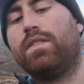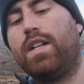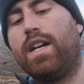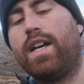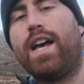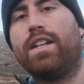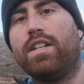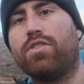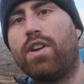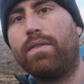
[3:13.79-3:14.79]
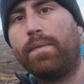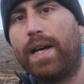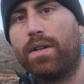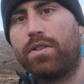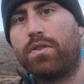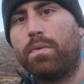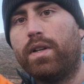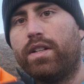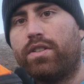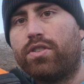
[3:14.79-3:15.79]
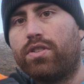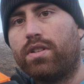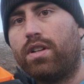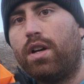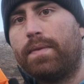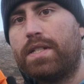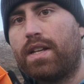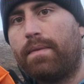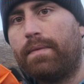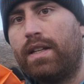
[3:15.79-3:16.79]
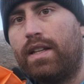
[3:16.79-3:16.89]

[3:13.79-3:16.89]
handy travel pouch, which opens up,